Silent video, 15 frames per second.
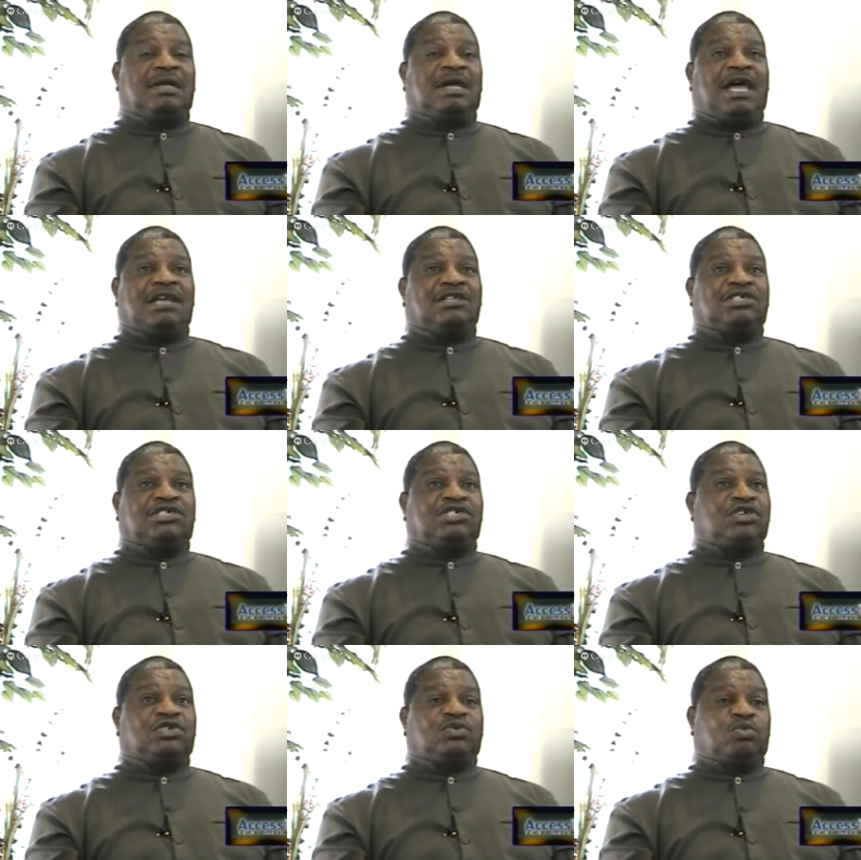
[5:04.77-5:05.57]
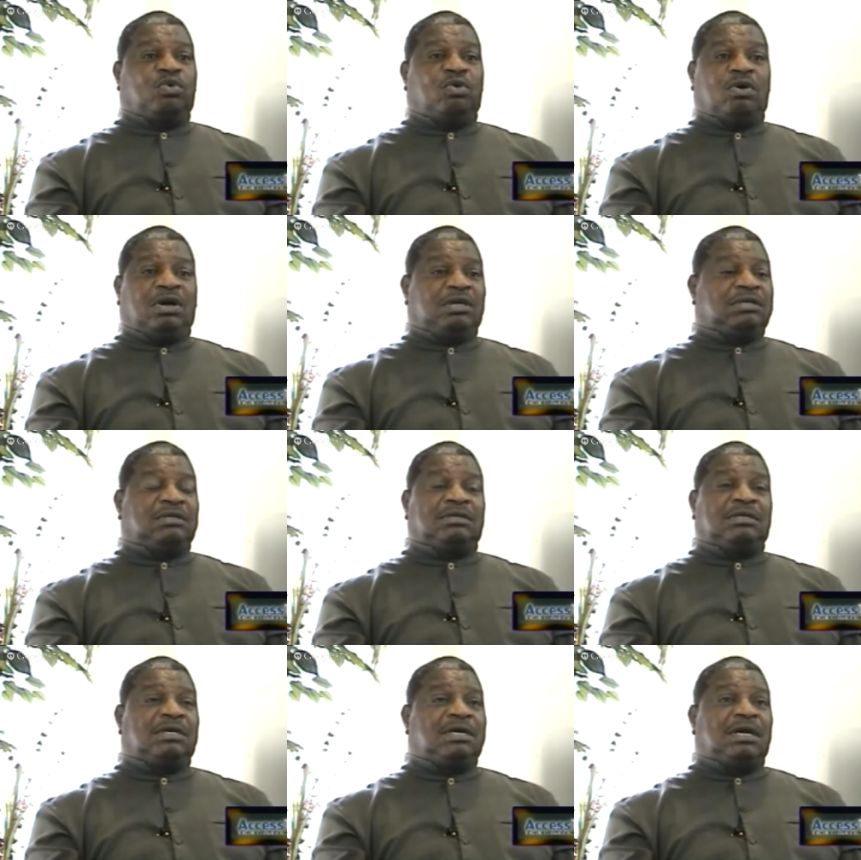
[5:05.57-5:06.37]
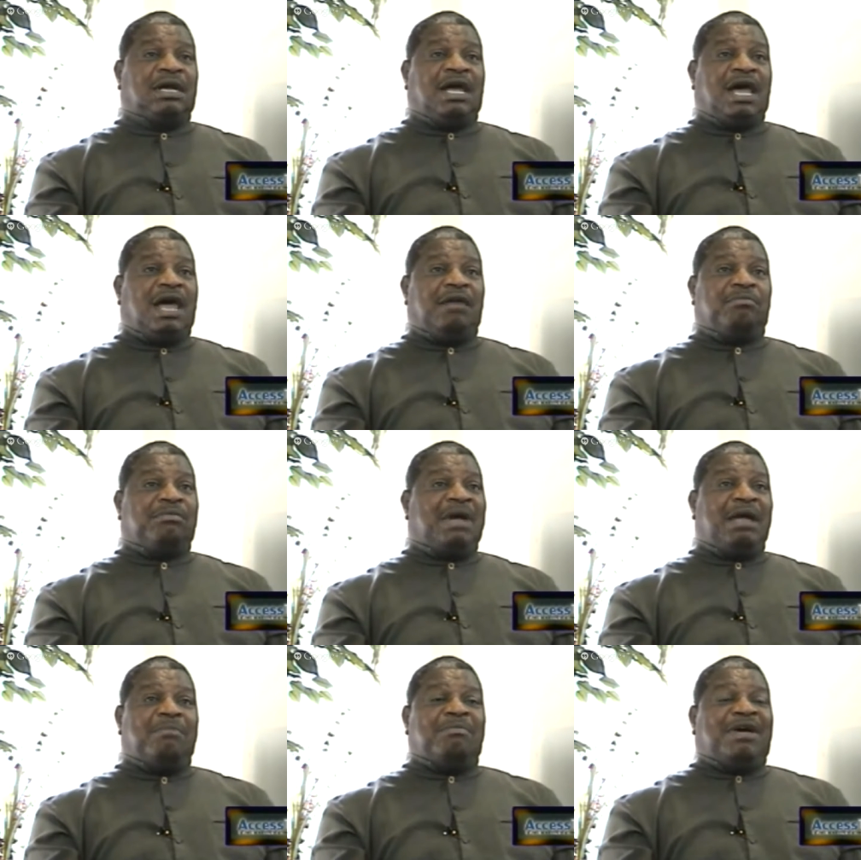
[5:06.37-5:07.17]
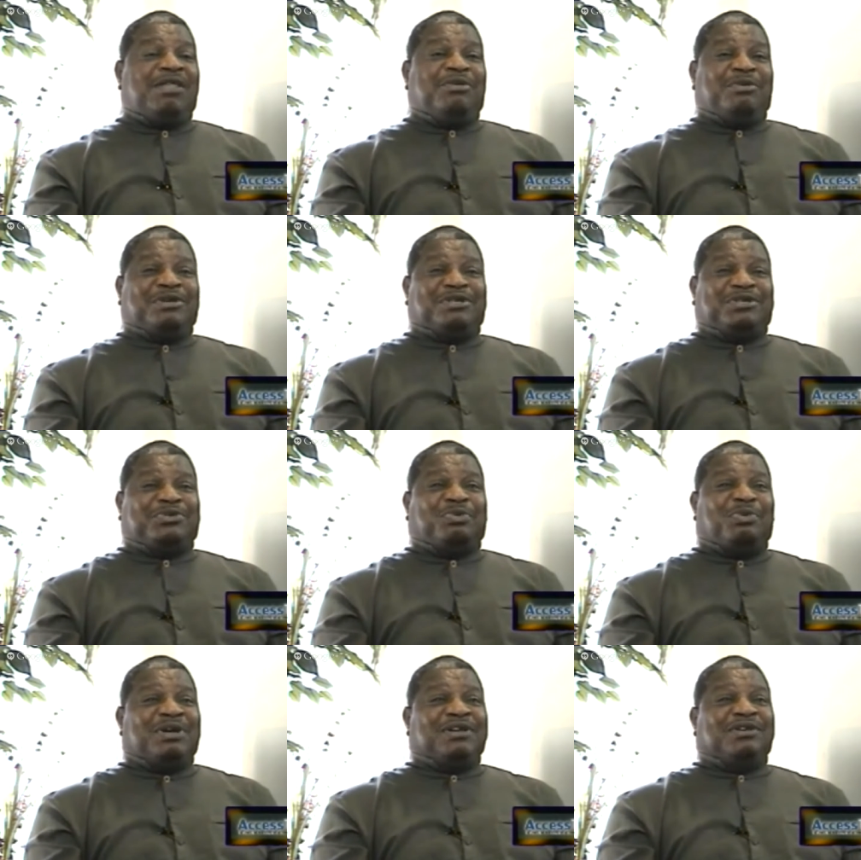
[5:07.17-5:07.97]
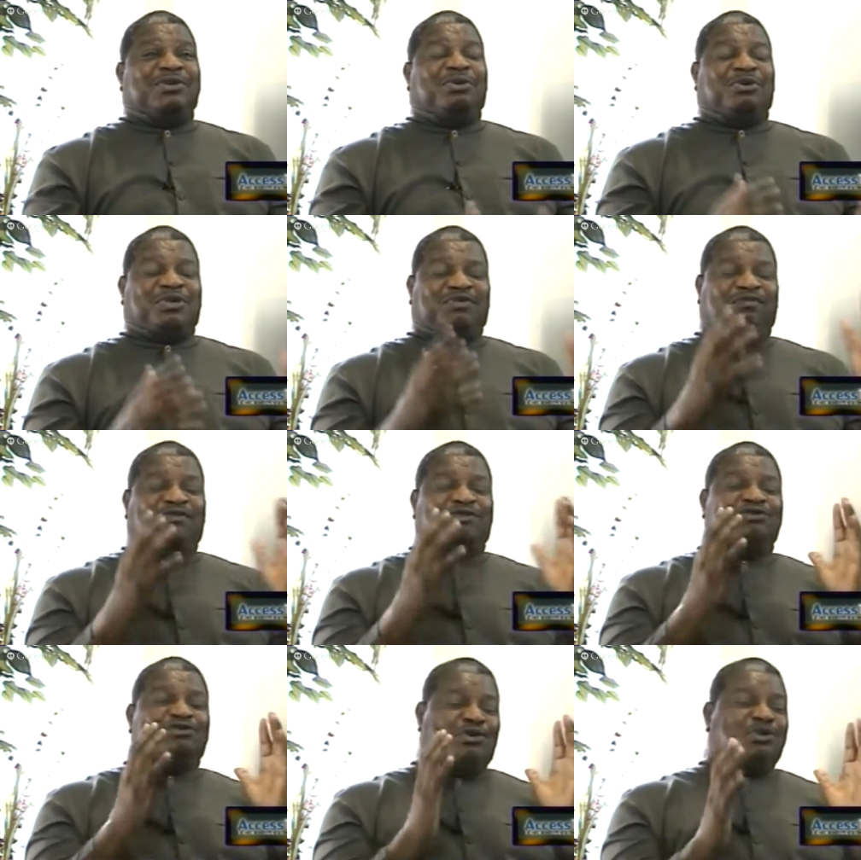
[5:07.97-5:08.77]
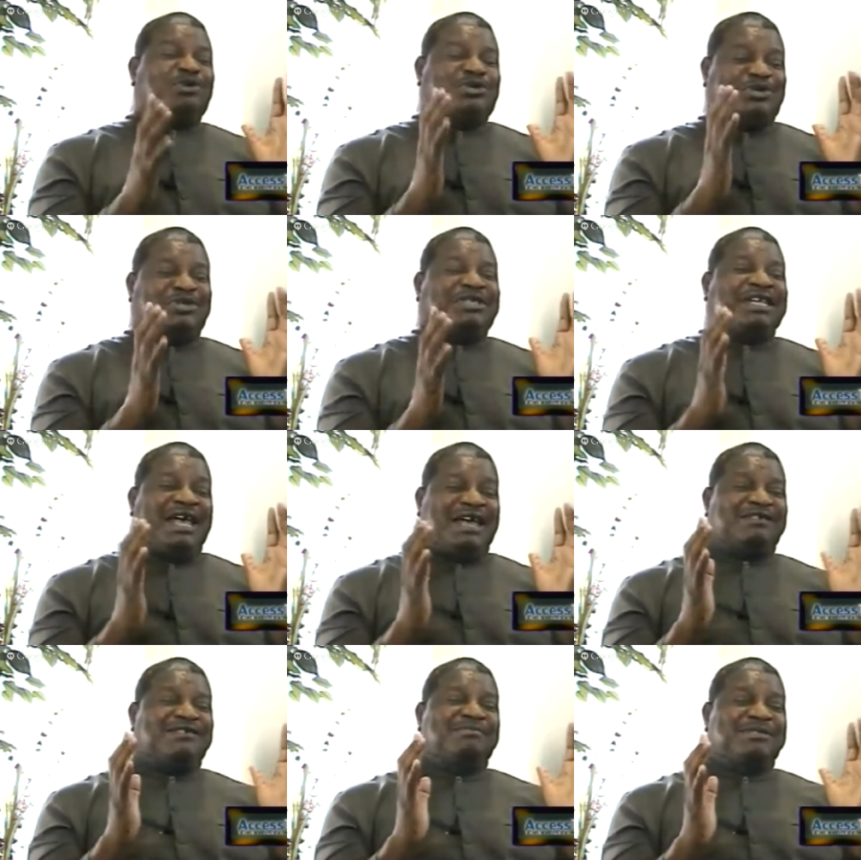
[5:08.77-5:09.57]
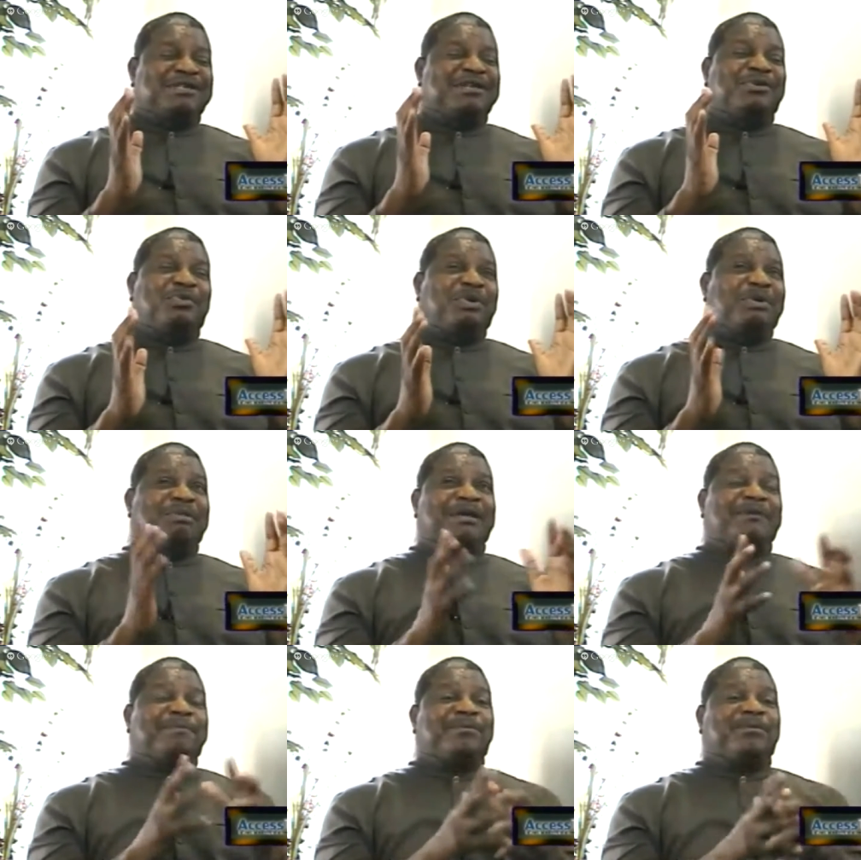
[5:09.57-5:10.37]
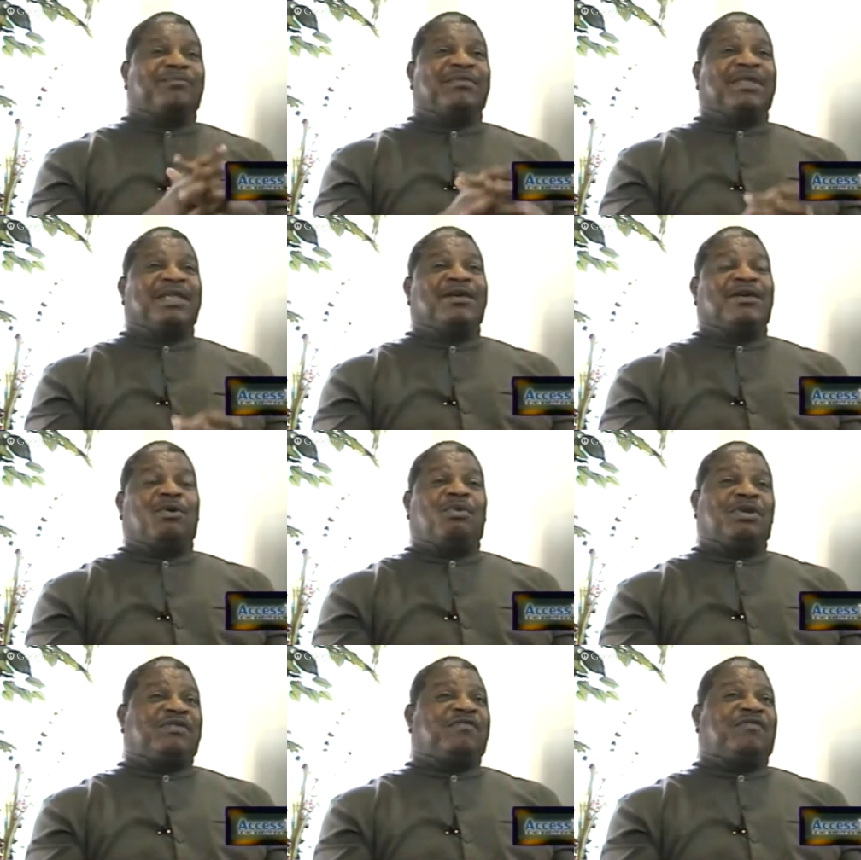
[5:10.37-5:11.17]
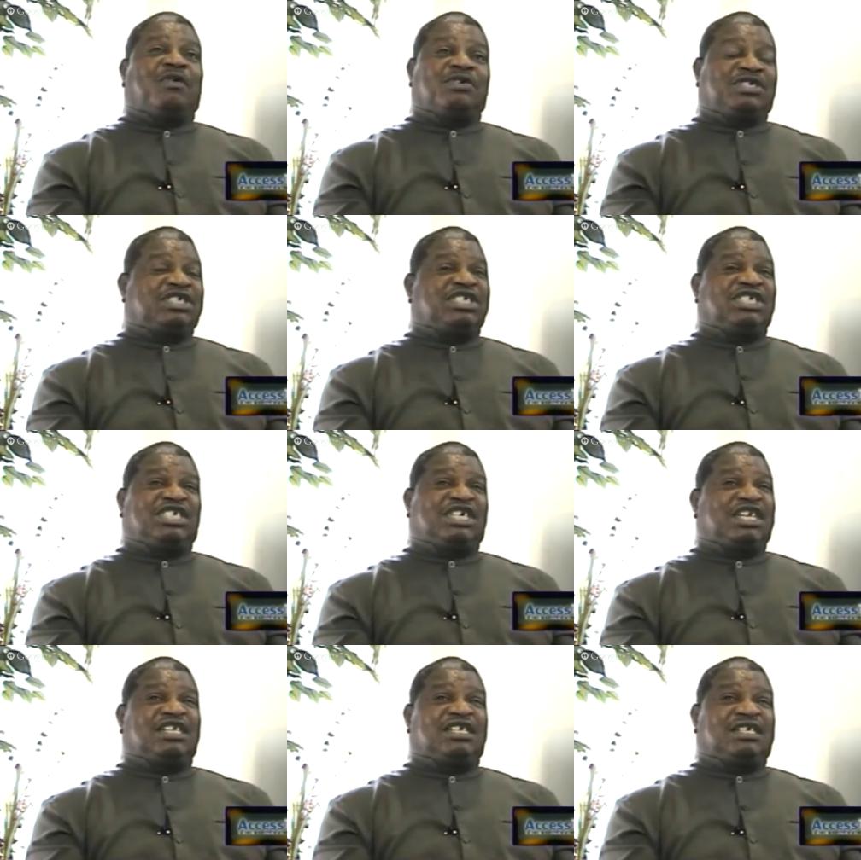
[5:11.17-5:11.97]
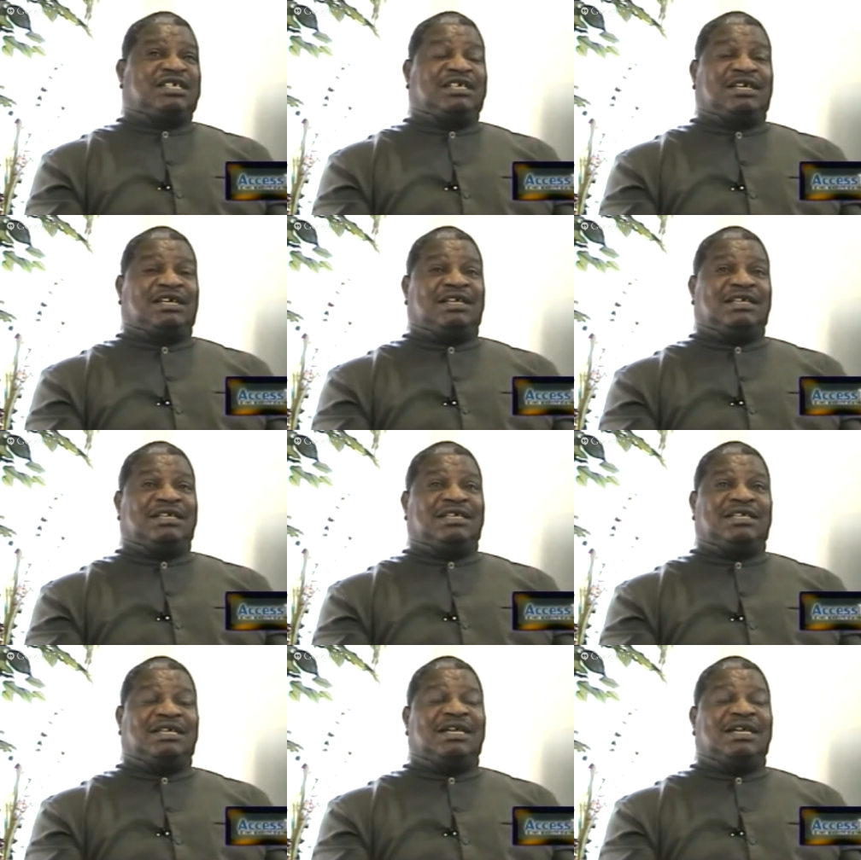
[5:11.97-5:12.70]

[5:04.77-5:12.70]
and she just walked. And my mother was one of those ferocious Caribbean women What for she's concerned,